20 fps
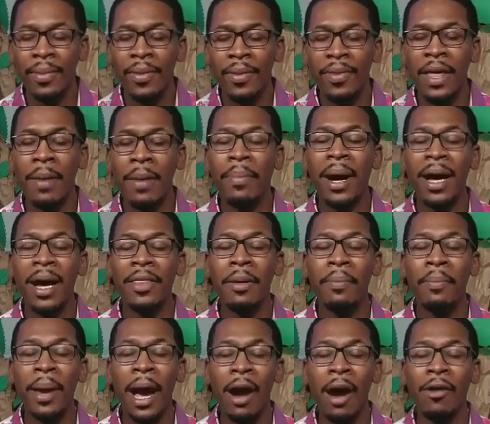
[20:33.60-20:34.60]
that by the
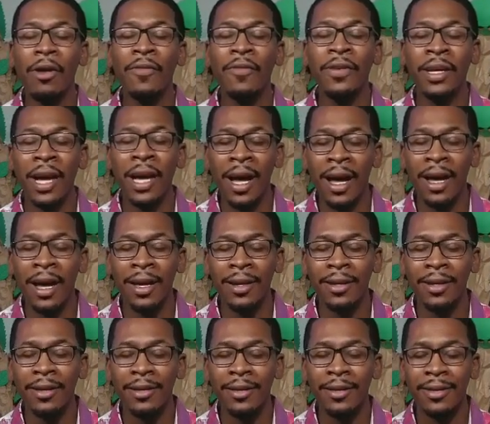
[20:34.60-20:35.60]
power of God,
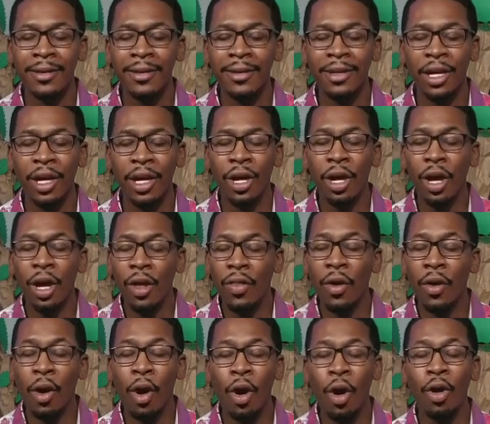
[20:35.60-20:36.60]
the
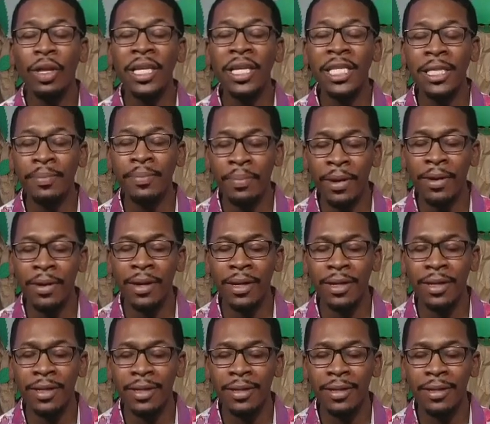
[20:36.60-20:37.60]
Holy
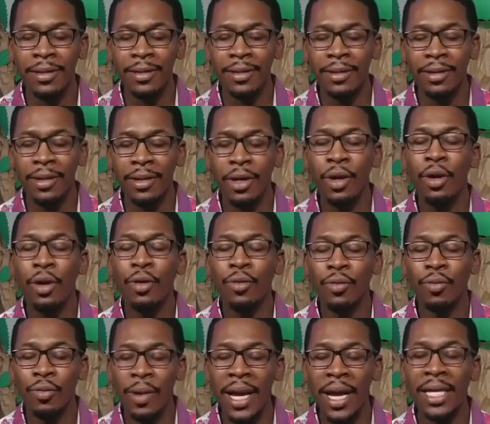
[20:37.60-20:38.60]
Spirit
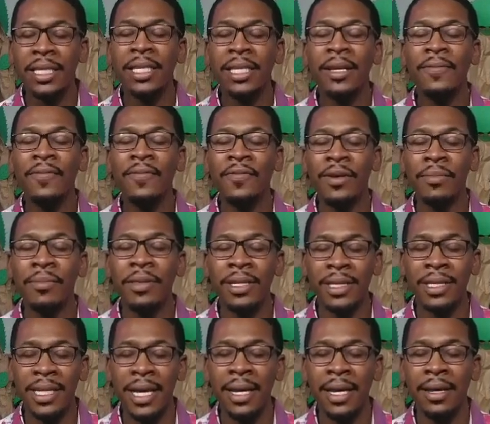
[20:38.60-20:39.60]
raised him from the
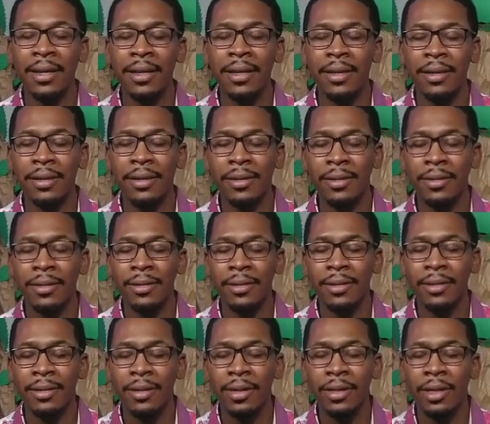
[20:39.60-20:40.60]
dead.
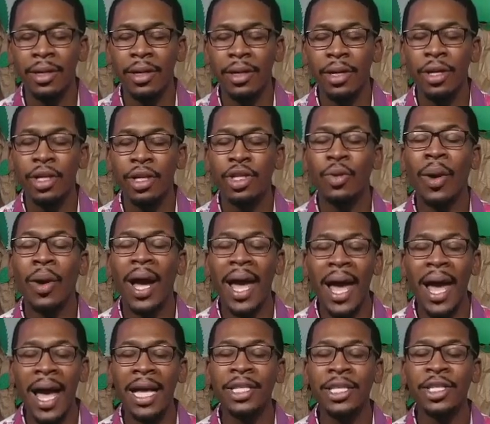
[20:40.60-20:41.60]
So I
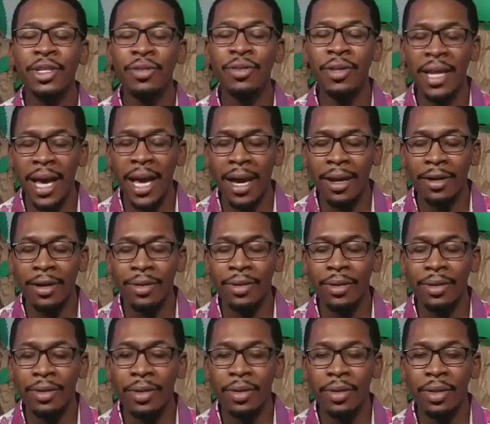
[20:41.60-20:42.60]
ask you now
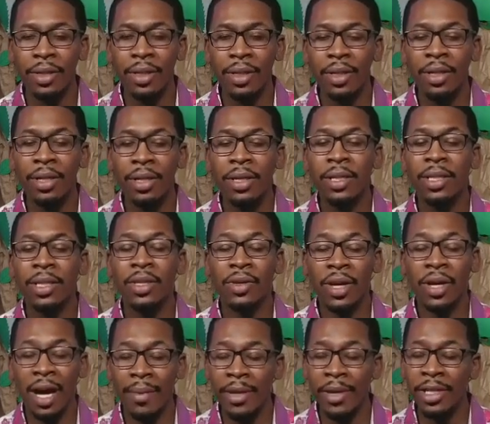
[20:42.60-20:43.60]
to
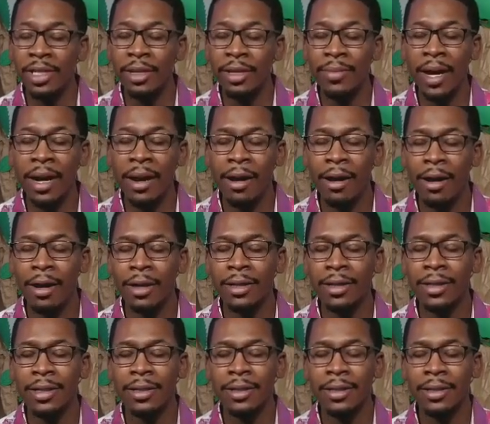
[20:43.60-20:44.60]
come into my heart
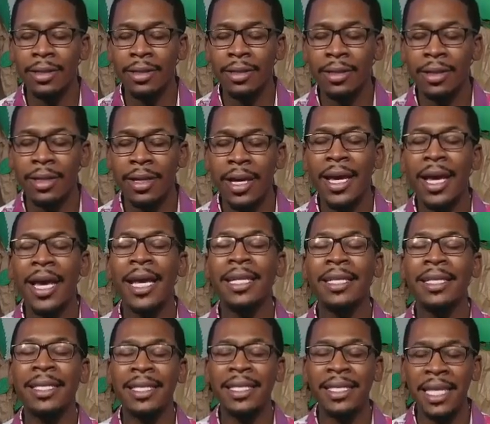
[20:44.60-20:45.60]
and
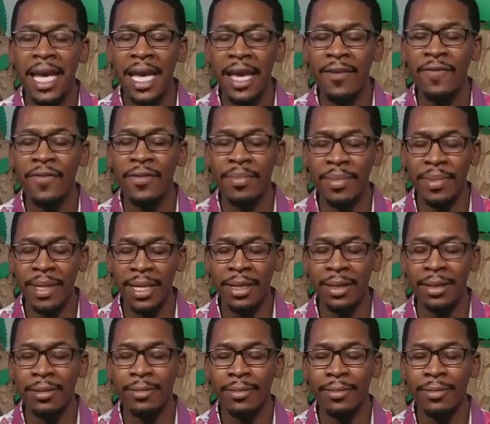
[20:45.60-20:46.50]
save me.